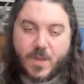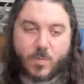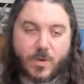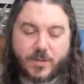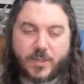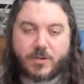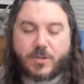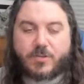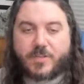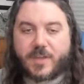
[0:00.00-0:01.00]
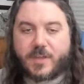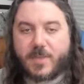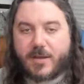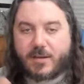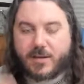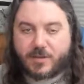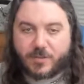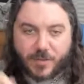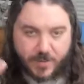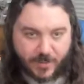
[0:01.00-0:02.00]
Well, you think about it and you
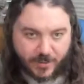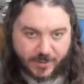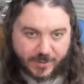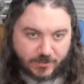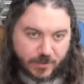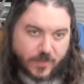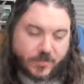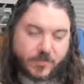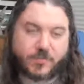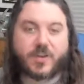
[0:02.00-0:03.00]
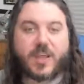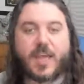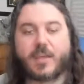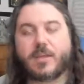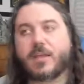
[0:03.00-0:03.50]
think about like influencers today.